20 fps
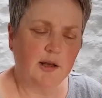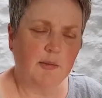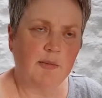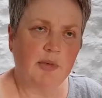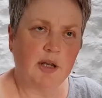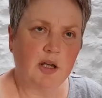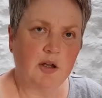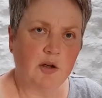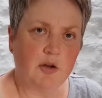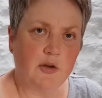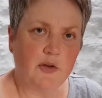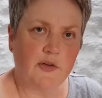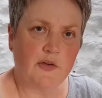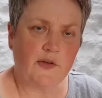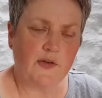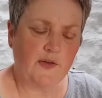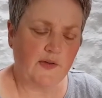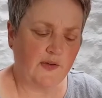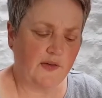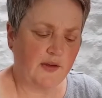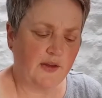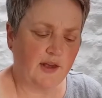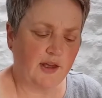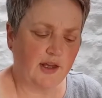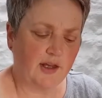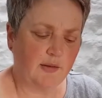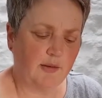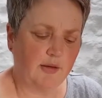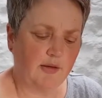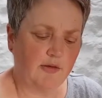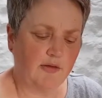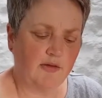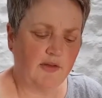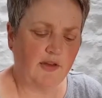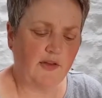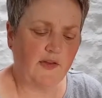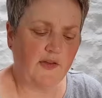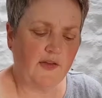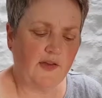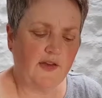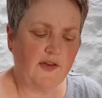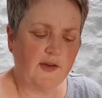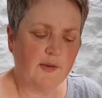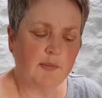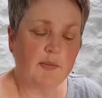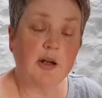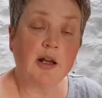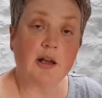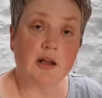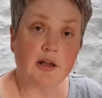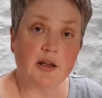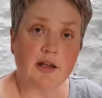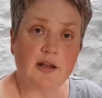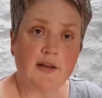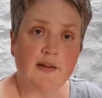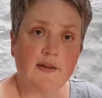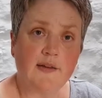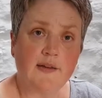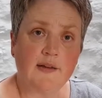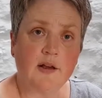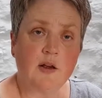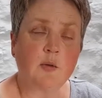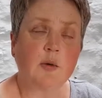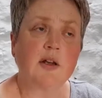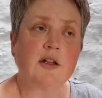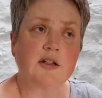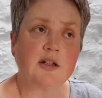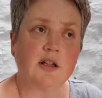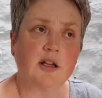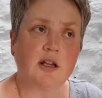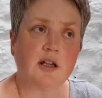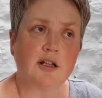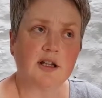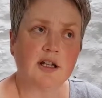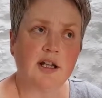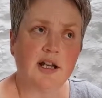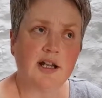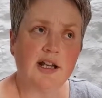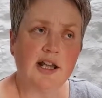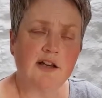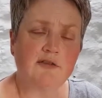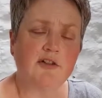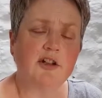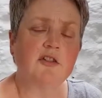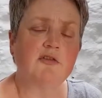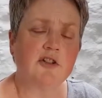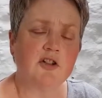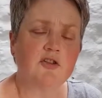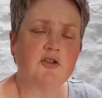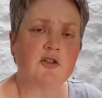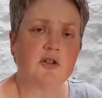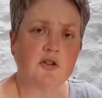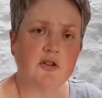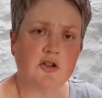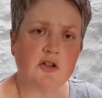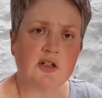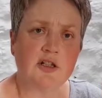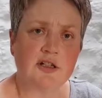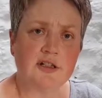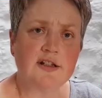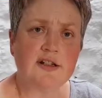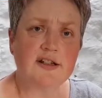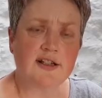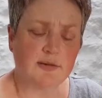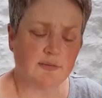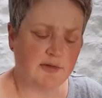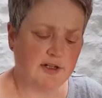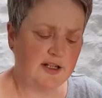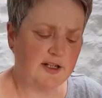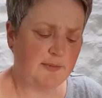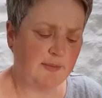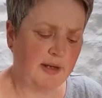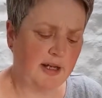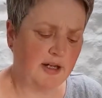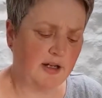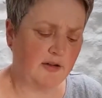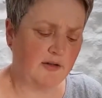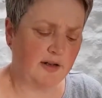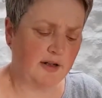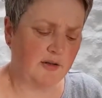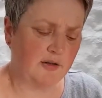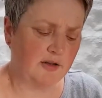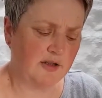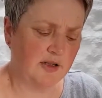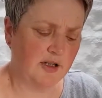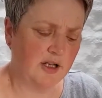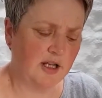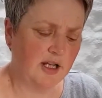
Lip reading: because this implies quite a level of intrusion into somebody's background.